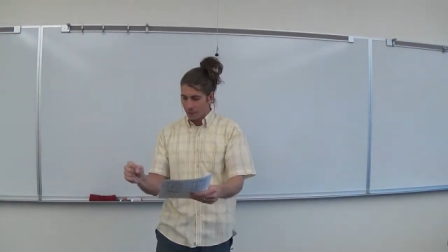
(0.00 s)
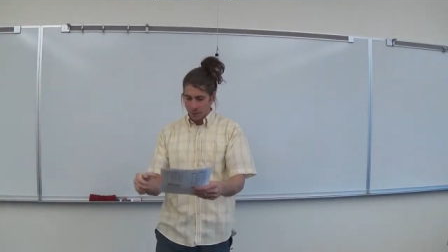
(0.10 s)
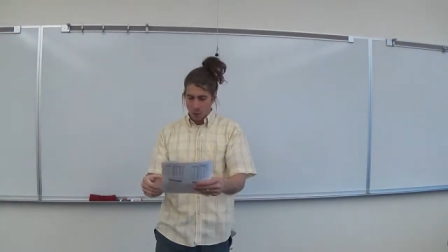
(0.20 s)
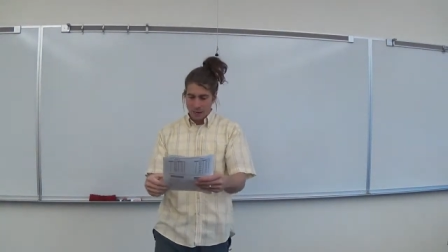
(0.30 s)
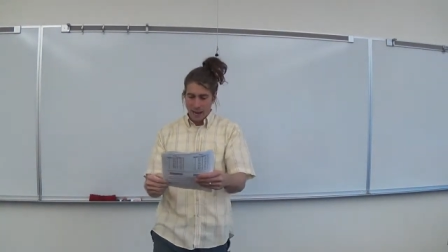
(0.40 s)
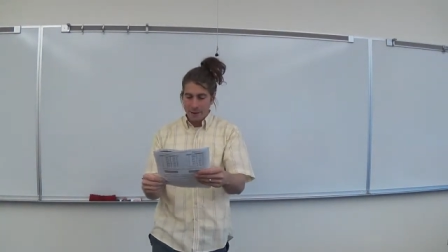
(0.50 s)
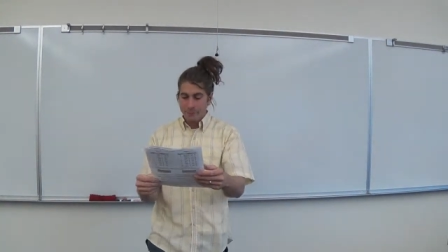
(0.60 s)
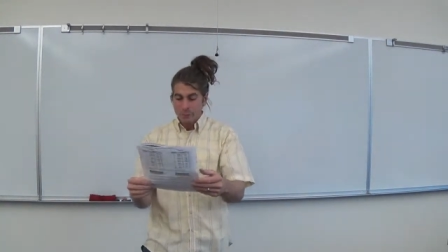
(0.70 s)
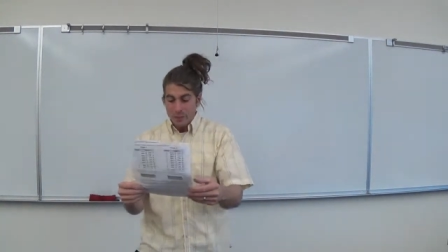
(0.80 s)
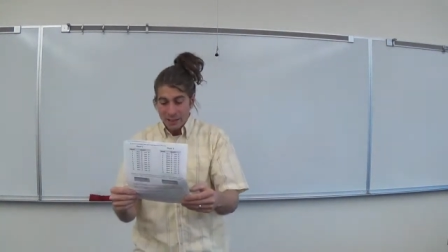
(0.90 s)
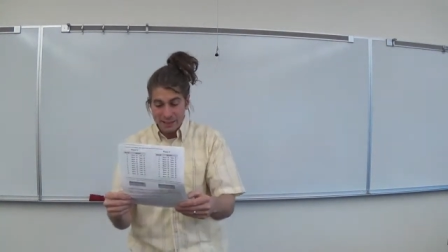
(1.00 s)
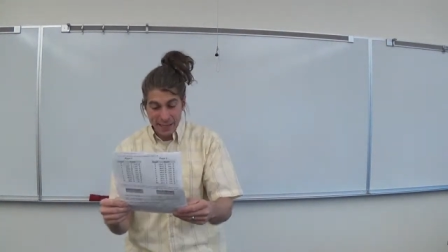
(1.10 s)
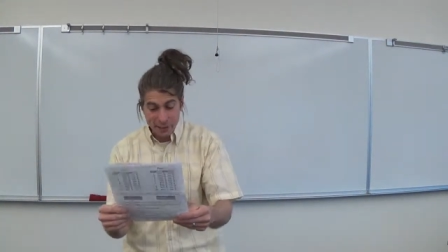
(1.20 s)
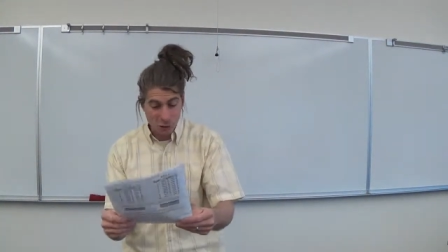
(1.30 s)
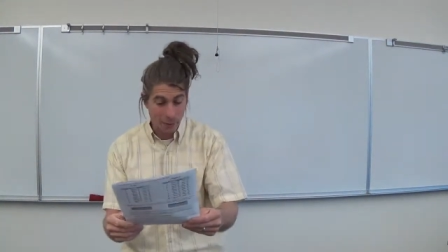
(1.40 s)
Okay.
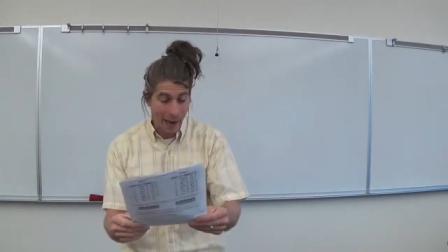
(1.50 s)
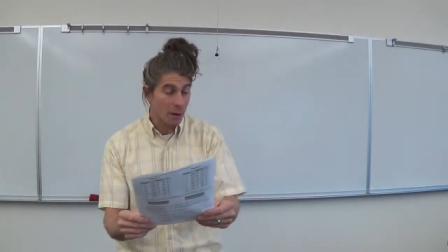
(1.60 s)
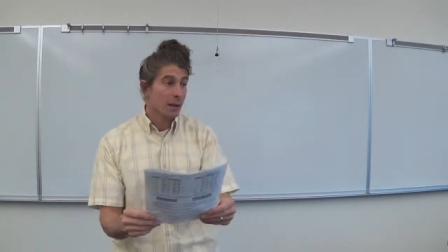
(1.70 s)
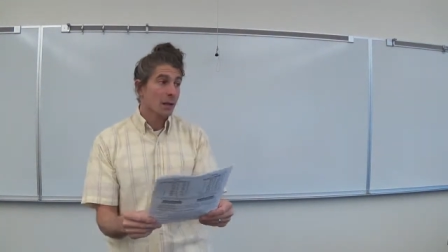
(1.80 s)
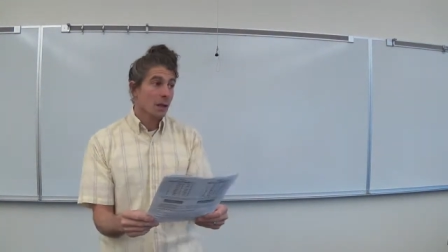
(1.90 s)
Sixth round.